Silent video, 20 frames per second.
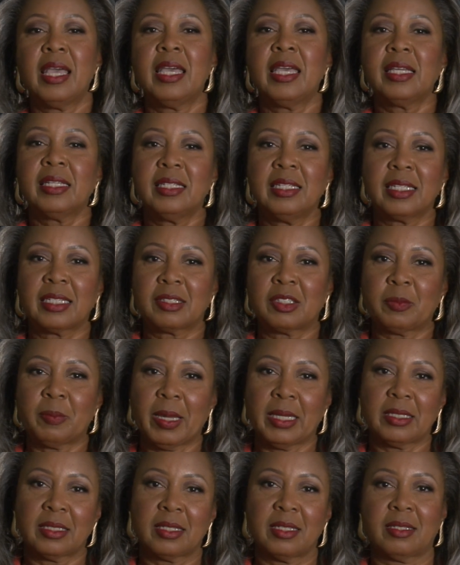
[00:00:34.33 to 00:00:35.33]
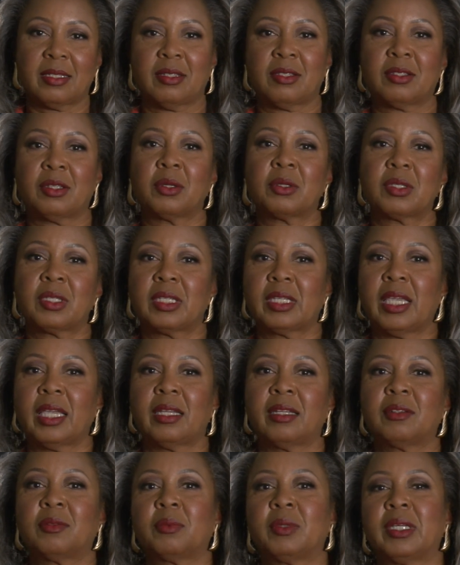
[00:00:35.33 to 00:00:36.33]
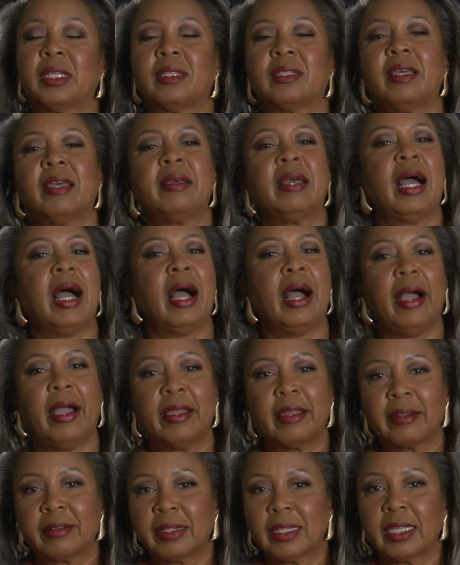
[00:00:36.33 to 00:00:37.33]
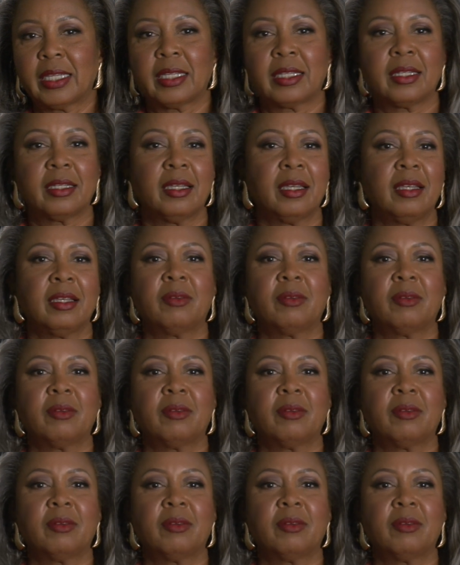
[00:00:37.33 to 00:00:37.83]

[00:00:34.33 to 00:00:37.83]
Hidden expenses associated with hiring,